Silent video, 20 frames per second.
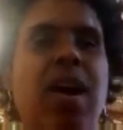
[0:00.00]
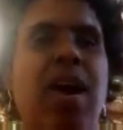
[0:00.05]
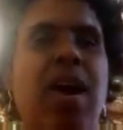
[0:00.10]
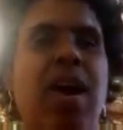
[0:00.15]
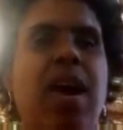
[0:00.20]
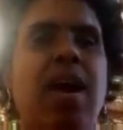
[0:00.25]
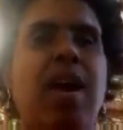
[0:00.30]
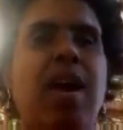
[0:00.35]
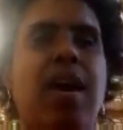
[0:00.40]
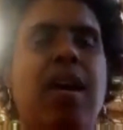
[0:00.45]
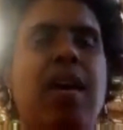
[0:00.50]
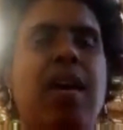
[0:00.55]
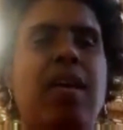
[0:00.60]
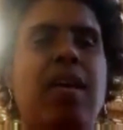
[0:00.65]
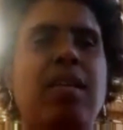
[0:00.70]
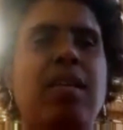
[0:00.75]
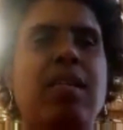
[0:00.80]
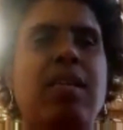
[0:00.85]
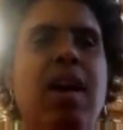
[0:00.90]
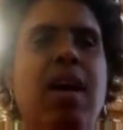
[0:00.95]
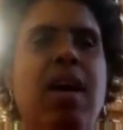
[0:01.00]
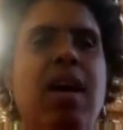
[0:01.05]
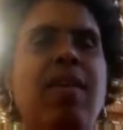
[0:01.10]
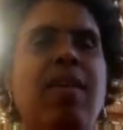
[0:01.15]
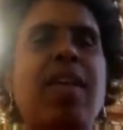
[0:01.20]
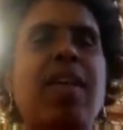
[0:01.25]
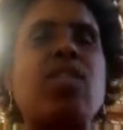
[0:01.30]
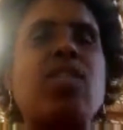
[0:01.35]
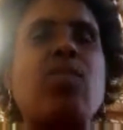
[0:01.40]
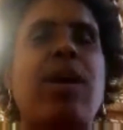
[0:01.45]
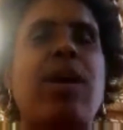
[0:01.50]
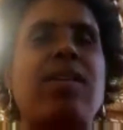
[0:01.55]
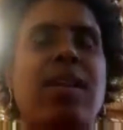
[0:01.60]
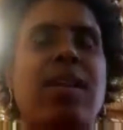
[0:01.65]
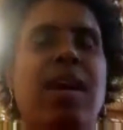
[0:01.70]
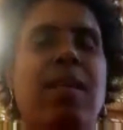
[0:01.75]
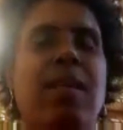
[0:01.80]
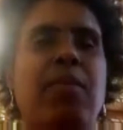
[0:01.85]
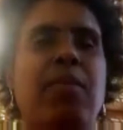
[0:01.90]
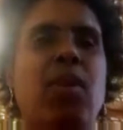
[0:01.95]
And uh, that's why I
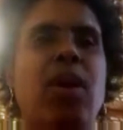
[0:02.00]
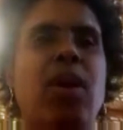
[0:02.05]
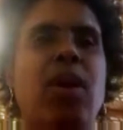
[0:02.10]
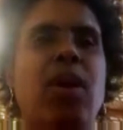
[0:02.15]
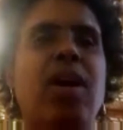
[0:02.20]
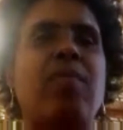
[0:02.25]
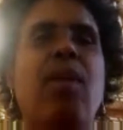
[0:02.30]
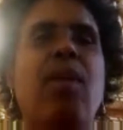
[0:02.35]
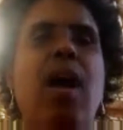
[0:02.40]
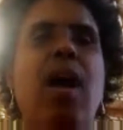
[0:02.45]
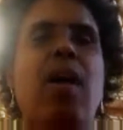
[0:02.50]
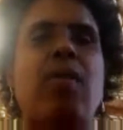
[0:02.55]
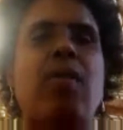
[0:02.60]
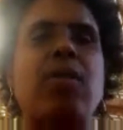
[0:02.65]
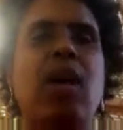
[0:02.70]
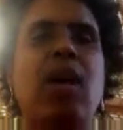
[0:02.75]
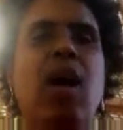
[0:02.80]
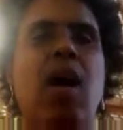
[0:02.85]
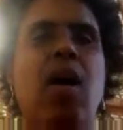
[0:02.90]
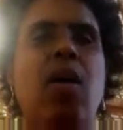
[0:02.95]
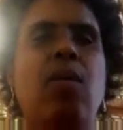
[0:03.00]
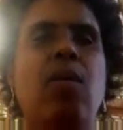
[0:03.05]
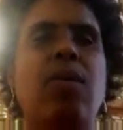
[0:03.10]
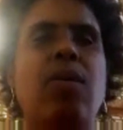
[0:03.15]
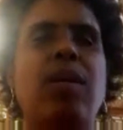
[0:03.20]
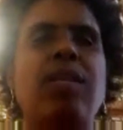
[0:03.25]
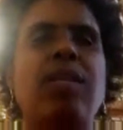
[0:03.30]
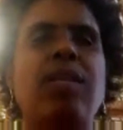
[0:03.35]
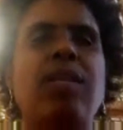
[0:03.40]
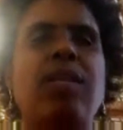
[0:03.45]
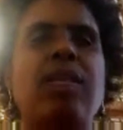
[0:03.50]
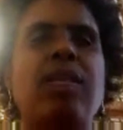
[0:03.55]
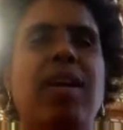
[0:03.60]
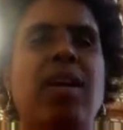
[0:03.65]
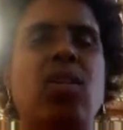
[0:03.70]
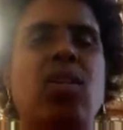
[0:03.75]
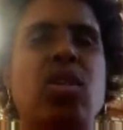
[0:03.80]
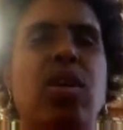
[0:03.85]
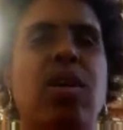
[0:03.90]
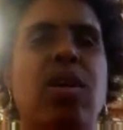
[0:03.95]
say I'm a work in progress, always
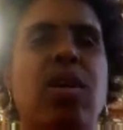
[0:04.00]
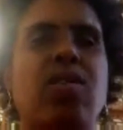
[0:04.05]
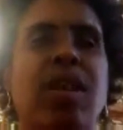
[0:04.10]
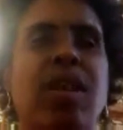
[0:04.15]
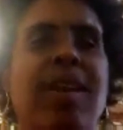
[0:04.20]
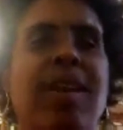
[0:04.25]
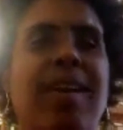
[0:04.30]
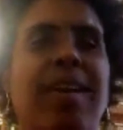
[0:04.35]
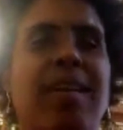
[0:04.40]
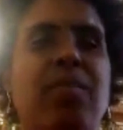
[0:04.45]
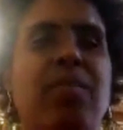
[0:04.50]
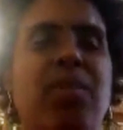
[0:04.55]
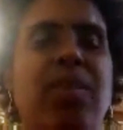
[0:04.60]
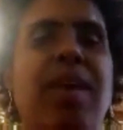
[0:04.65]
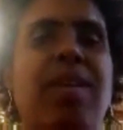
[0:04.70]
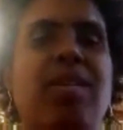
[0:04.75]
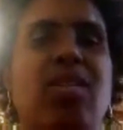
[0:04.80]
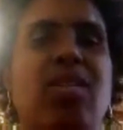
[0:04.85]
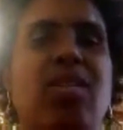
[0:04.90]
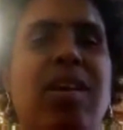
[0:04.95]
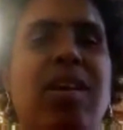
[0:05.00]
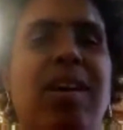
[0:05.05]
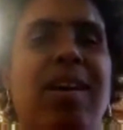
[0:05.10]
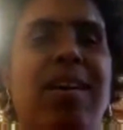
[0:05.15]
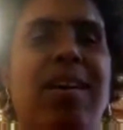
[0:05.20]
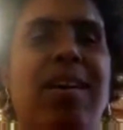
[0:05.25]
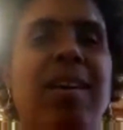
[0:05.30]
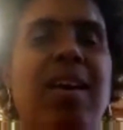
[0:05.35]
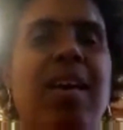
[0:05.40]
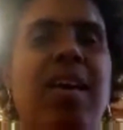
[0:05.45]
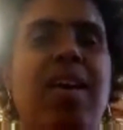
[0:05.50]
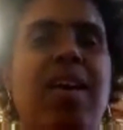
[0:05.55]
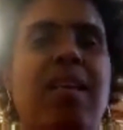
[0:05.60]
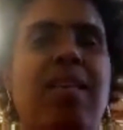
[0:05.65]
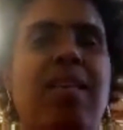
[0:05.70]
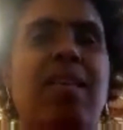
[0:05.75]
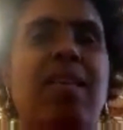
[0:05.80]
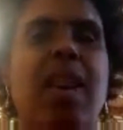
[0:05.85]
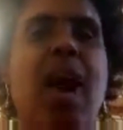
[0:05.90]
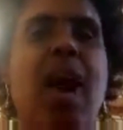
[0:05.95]
making sure, checking in with Angela,
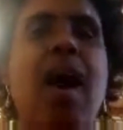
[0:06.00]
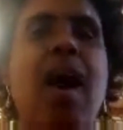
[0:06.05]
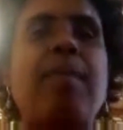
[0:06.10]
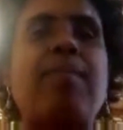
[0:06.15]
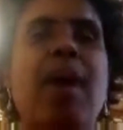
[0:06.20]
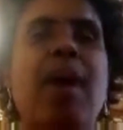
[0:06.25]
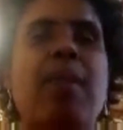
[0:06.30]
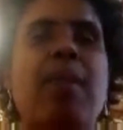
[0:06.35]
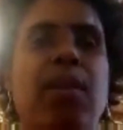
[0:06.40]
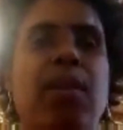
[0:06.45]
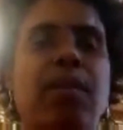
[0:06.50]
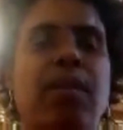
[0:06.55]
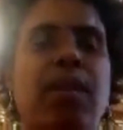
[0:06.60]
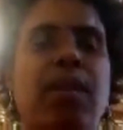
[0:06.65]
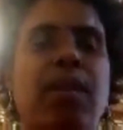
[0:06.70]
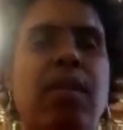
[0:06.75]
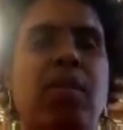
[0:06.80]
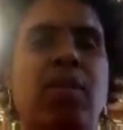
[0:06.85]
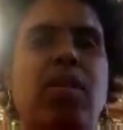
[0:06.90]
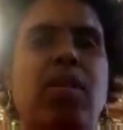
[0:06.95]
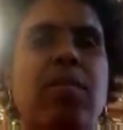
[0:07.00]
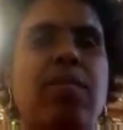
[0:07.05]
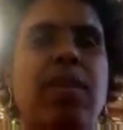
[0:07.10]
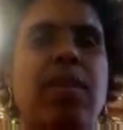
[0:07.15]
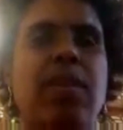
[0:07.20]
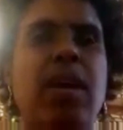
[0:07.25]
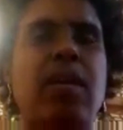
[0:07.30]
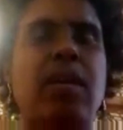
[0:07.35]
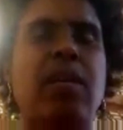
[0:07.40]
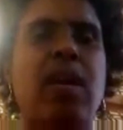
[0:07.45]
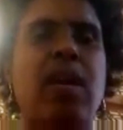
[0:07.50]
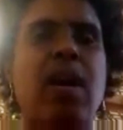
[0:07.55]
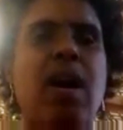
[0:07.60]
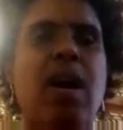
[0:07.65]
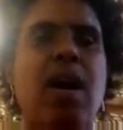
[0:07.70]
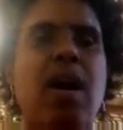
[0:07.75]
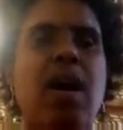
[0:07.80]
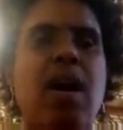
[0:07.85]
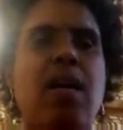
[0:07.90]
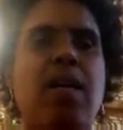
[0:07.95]
that I'm not putting the limits on me.
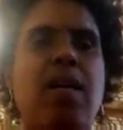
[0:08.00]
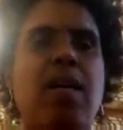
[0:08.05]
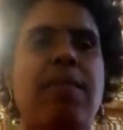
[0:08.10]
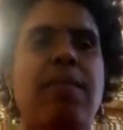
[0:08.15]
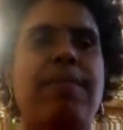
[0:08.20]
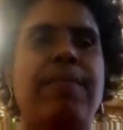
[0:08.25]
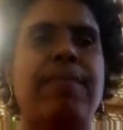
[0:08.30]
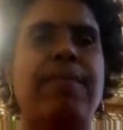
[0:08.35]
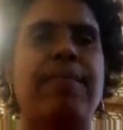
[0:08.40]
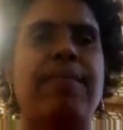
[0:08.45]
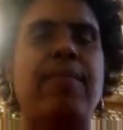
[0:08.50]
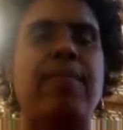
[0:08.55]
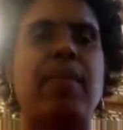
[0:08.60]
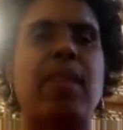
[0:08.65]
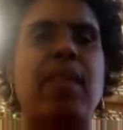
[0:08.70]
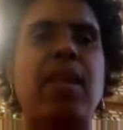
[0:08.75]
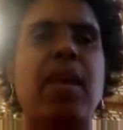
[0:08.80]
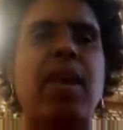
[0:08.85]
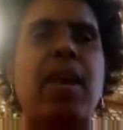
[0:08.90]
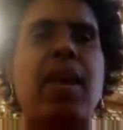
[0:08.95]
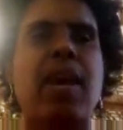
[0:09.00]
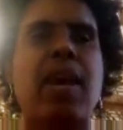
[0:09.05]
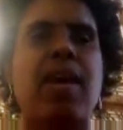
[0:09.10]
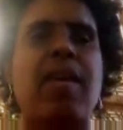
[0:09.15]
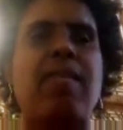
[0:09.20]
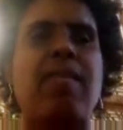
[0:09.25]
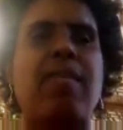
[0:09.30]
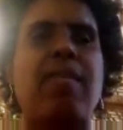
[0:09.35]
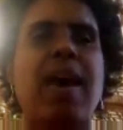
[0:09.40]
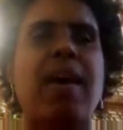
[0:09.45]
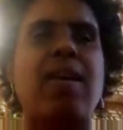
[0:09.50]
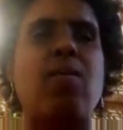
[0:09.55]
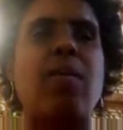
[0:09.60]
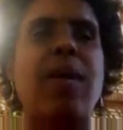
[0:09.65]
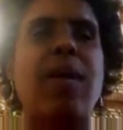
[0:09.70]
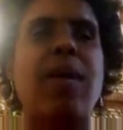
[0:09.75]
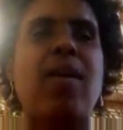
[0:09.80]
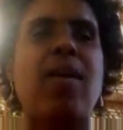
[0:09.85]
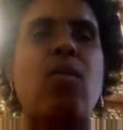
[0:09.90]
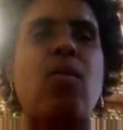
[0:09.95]
Um, And
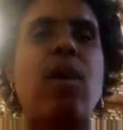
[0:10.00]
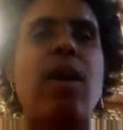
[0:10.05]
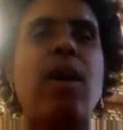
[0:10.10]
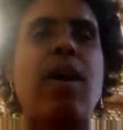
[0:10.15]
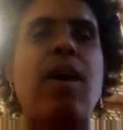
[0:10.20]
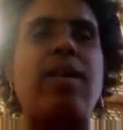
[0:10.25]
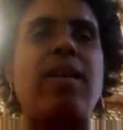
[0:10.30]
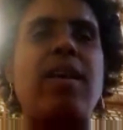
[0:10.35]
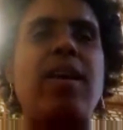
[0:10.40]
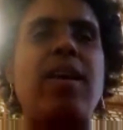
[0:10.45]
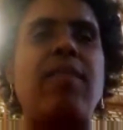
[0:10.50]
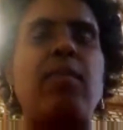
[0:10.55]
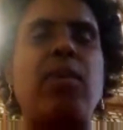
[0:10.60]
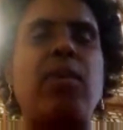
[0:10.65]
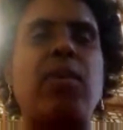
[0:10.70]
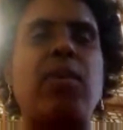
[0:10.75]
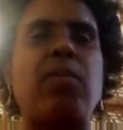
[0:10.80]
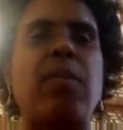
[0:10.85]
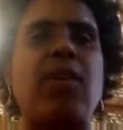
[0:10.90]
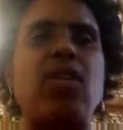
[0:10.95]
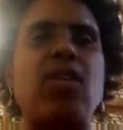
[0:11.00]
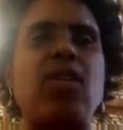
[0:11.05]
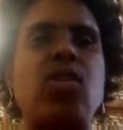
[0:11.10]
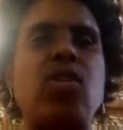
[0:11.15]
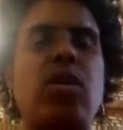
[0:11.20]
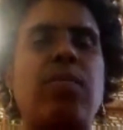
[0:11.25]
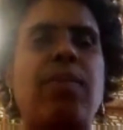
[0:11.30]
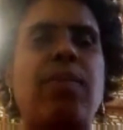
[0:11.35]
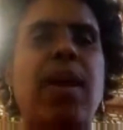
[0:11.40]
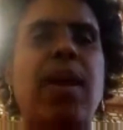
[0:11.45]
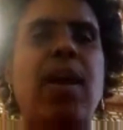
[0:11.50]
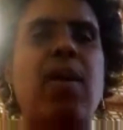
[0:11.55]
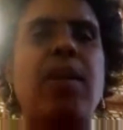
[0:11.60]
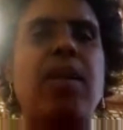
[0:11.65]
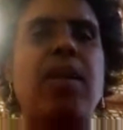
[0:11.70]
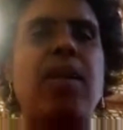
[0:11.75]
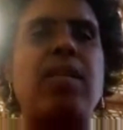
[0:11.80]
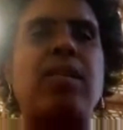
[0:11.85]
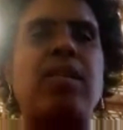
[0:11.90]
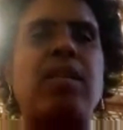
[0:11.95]
that no matter what, even with my visual
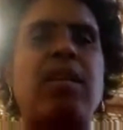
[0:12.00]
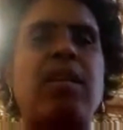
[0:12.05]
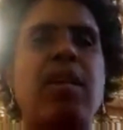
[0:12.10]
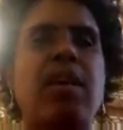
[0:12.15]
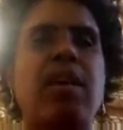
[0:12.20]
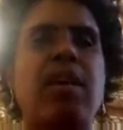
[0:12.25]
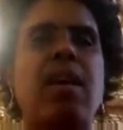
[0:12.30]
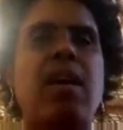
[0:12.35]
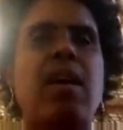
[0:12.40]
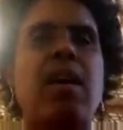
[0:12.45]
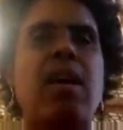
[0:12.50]
impairment,